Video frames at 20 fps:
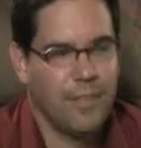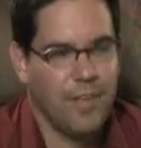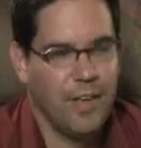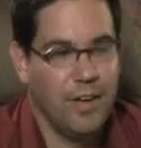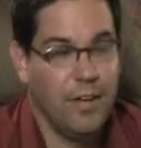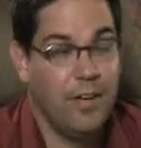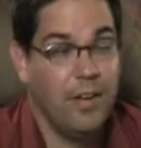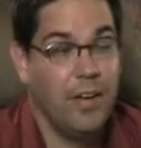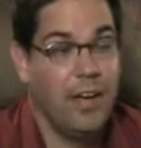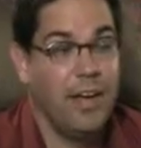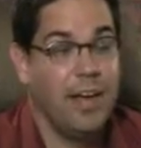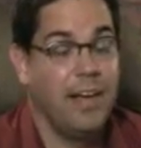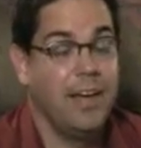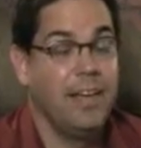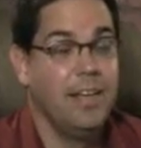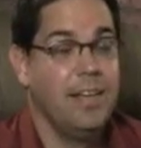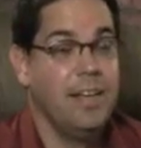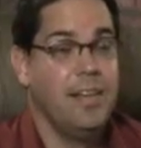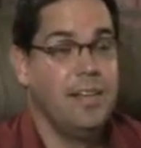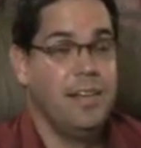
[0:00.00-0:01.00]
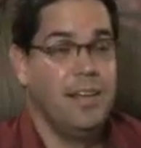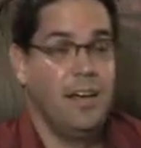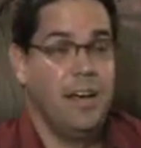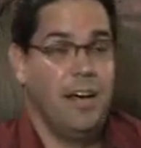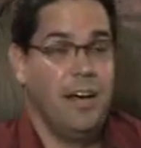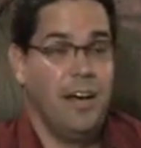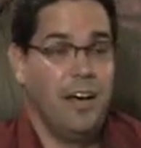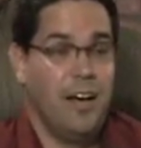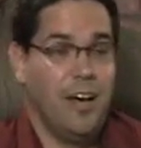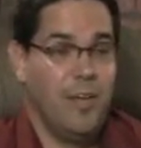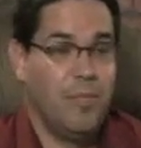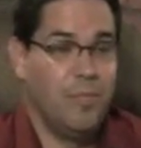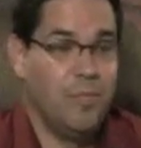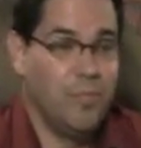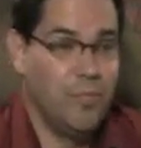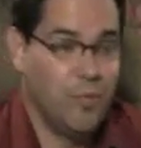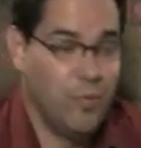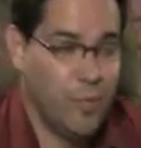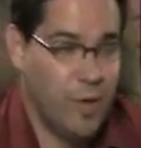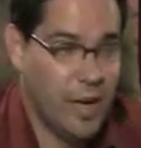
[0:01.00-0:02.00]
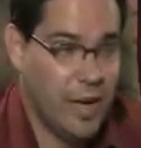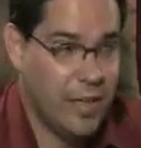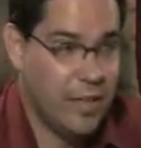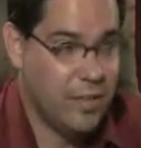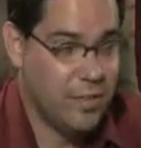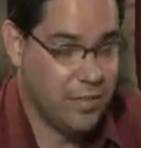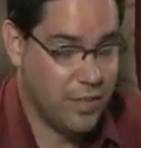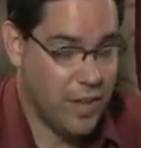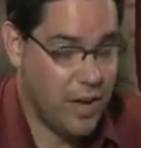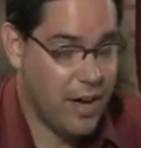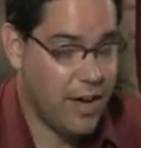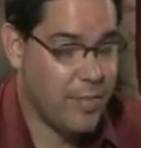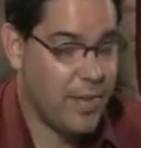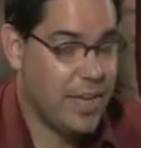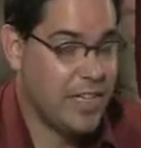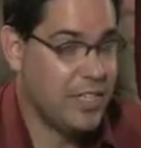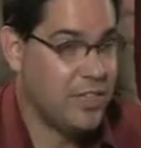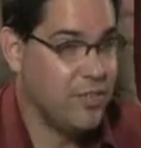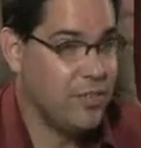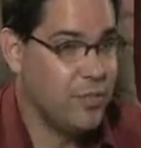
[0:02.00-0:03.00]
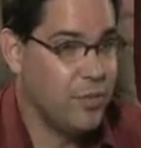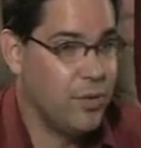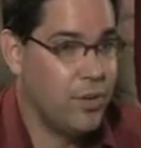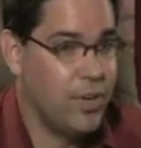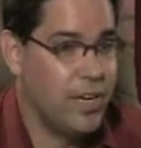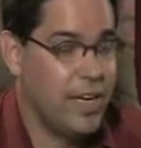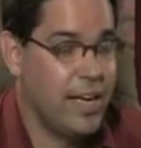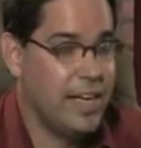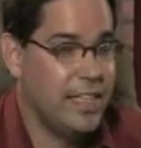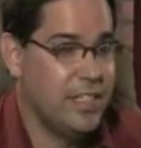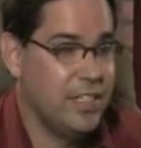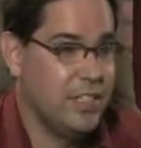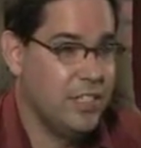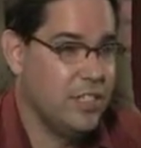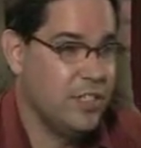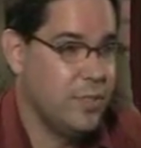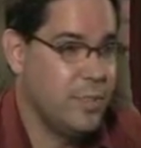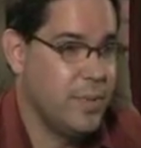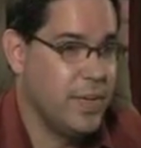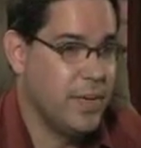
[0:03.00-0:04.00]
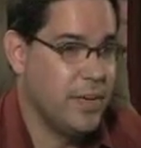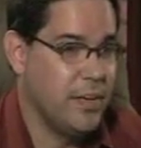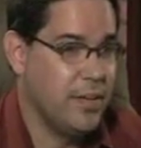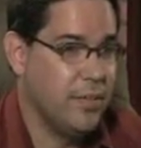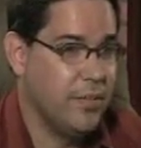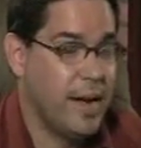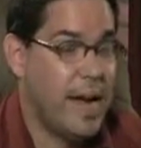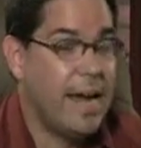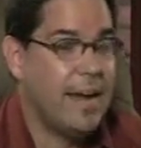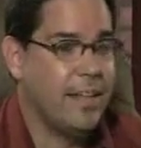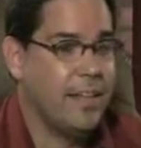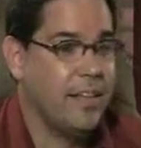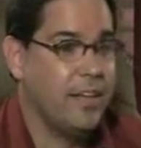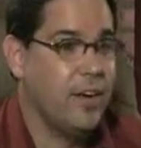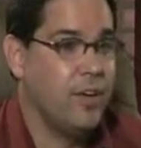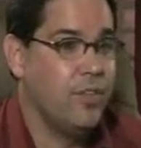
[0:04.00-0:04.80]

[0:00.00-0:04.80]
Oh yeah. Well, the Haunted Mansion in Florida has just been radically